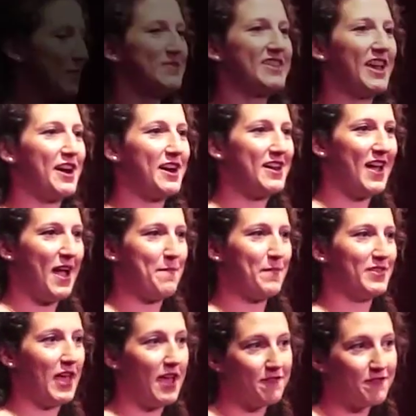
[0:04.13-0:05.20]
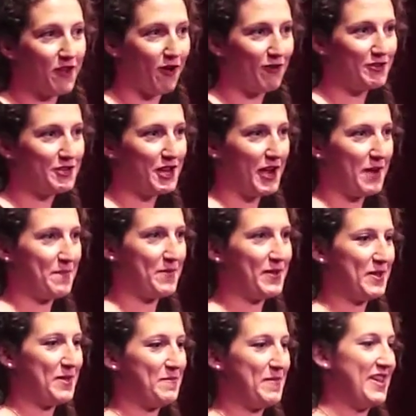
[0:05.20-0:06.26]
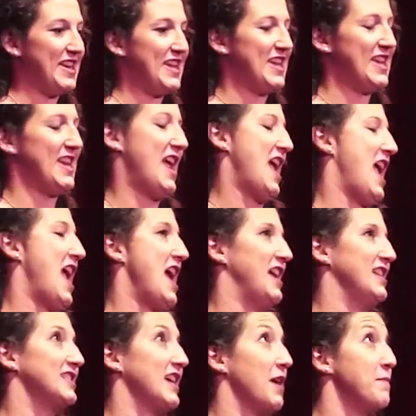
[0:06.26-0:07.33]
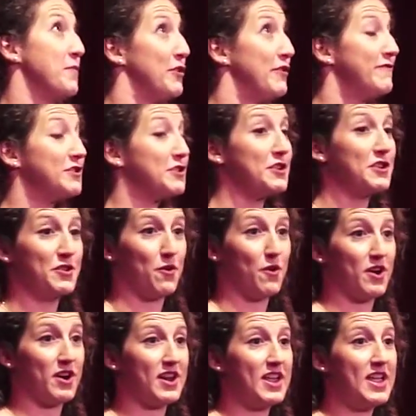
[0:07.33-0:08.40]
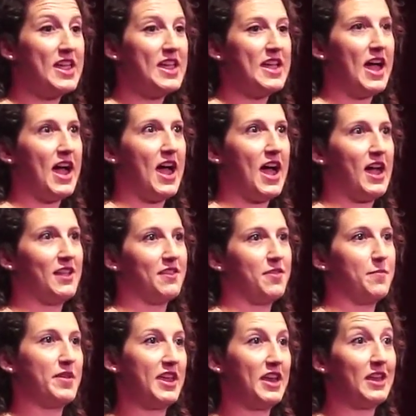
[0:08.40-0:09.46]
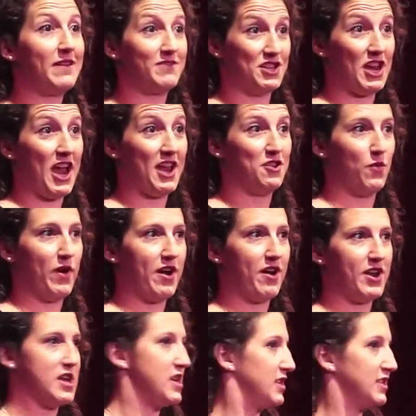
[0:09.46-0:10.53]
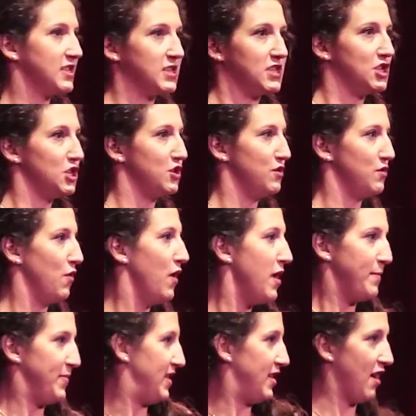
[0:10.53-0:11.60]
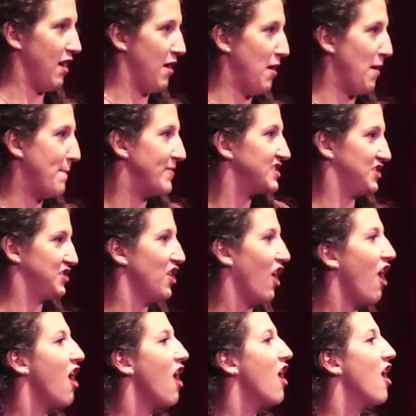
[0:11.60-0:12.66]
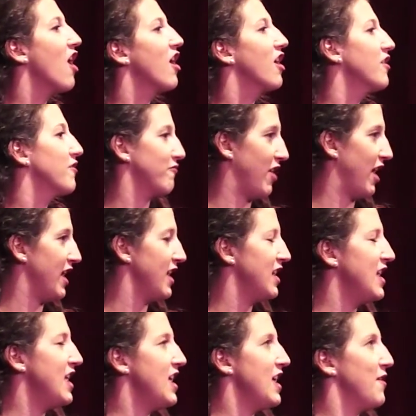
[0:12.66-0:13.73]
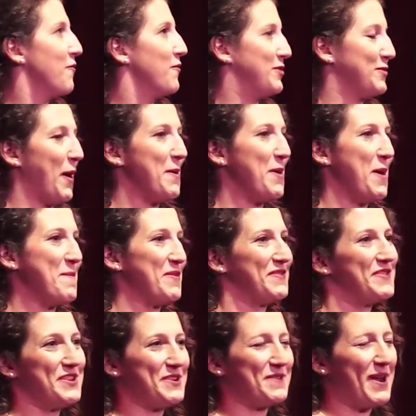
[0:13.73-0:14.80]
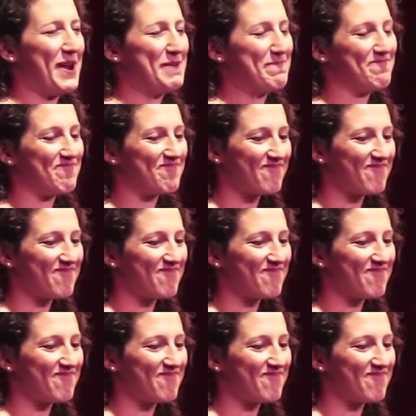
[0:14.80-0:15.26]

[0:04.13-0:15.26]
So I'm Sarah, I'm a life coach and I'm a comedian, and I moved to New York the beginning of January to become a star, right? That's why we all moved here, right?